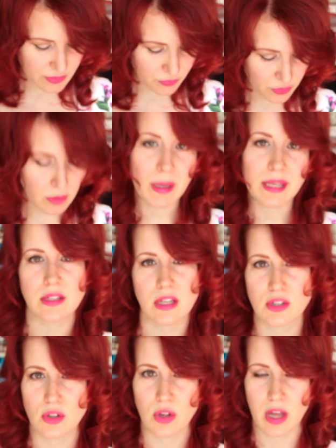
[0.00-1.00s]
a full
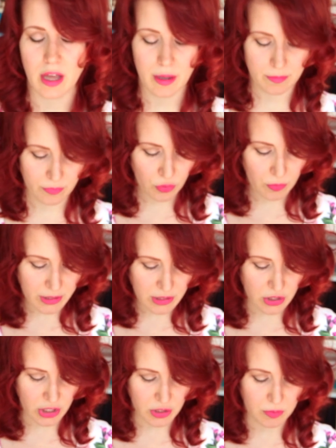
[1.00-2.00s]
bust
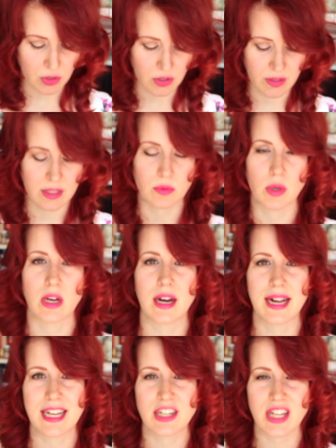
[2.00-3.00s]
adjustment on this one, and
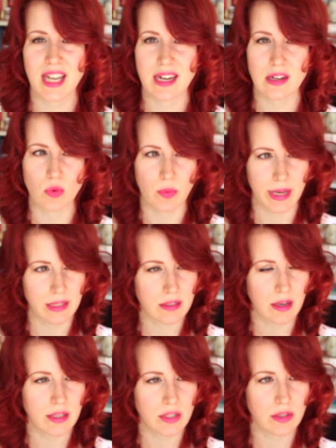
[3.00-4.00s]
I actually added a waist
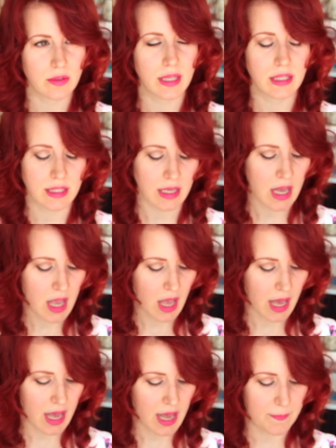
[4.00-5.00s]
tie to it,
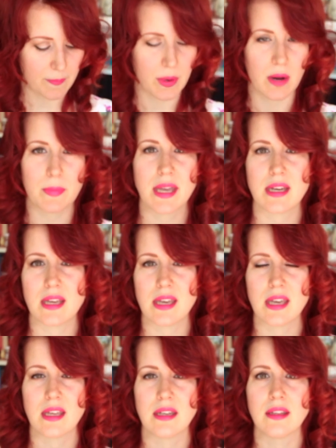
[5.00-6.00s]
but I made it
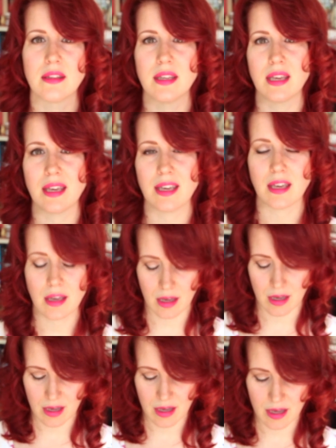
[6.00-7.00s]
in the
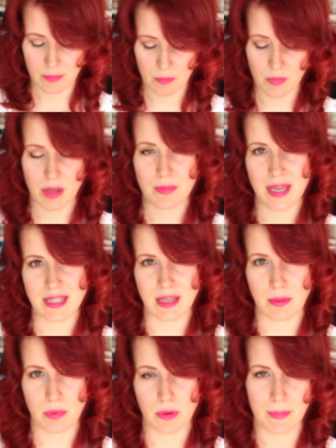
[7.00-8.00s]

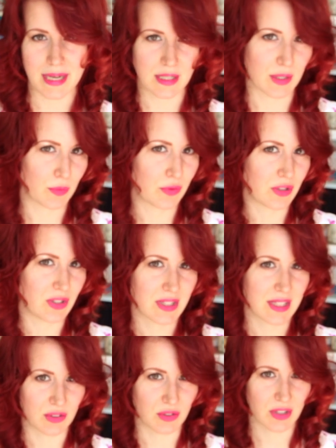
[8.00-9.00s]
mermaidy Madison Prince
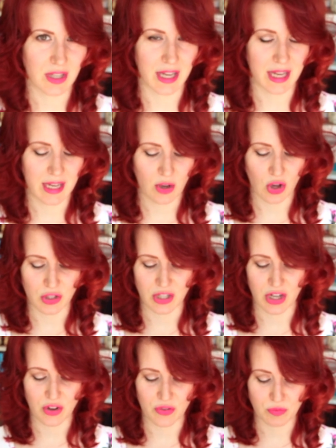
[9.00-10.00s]
silk cotton
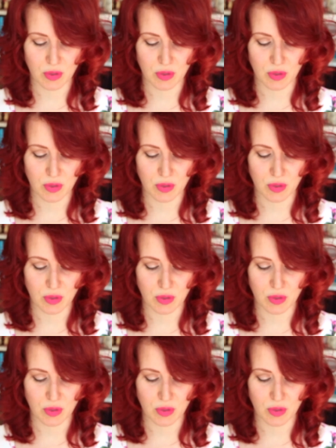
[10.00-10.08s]
that I got from